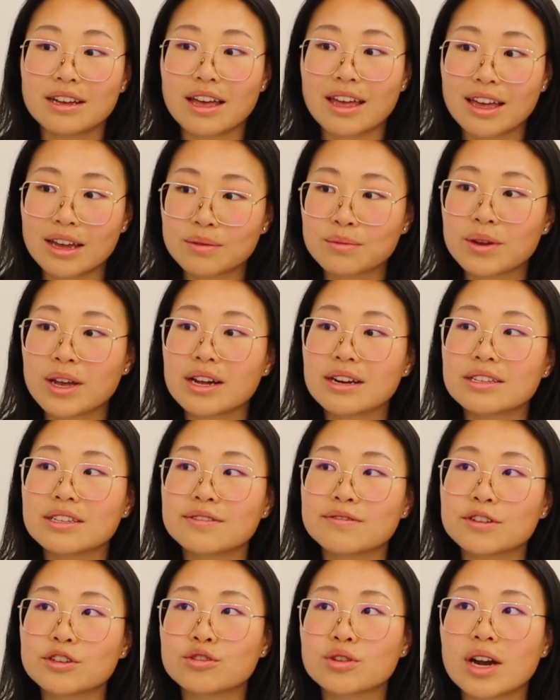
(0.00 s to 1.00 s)
And we had a
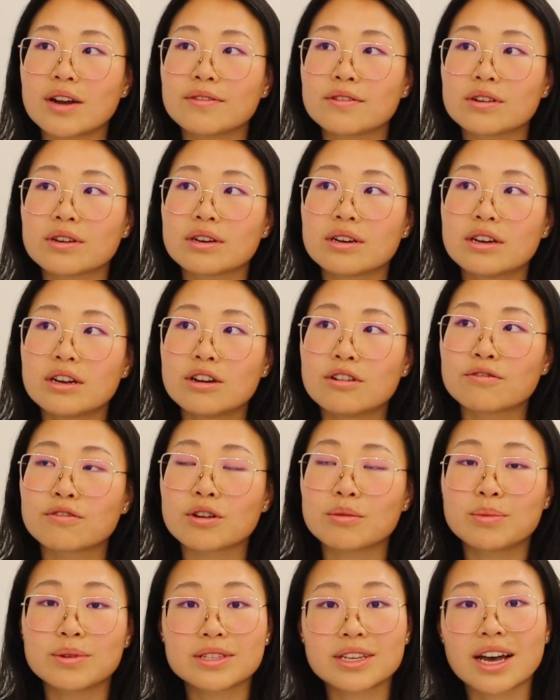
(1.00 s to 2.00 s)
different driver
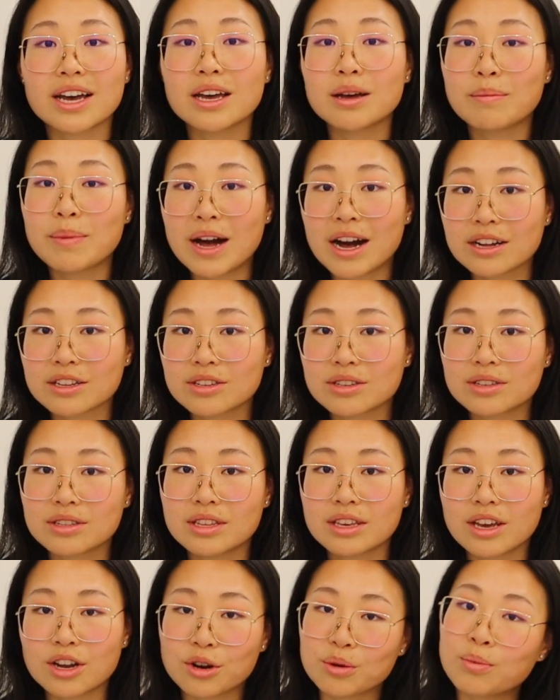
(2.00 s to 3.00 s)
from Pattaya back to
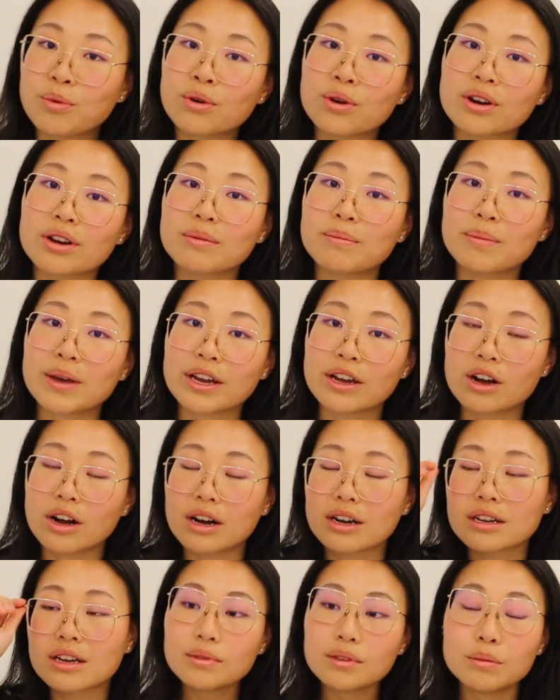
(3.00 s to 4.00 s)
the airport in
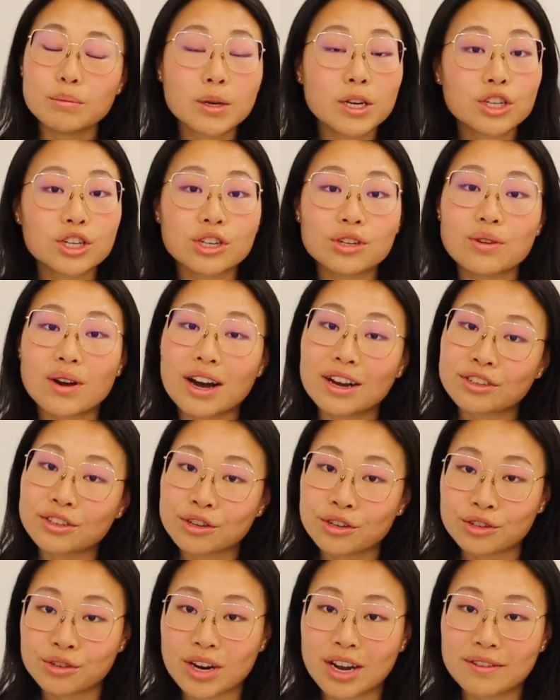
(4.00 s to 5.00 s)
Bangkok. Make sure you ask
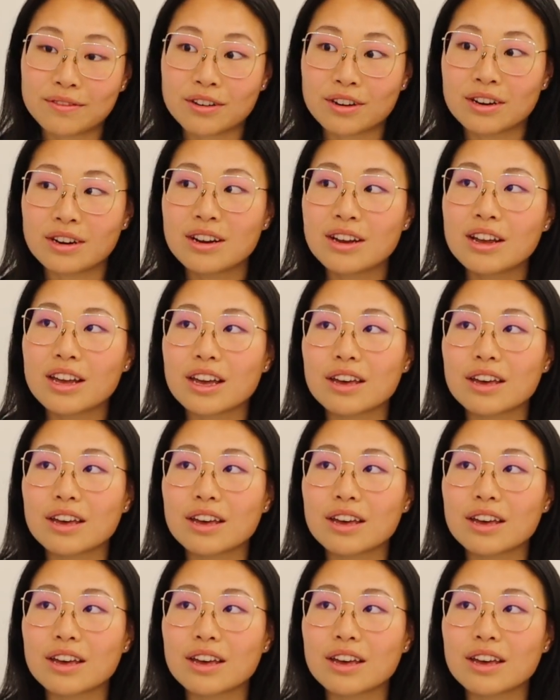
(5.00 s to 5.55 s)
your driver.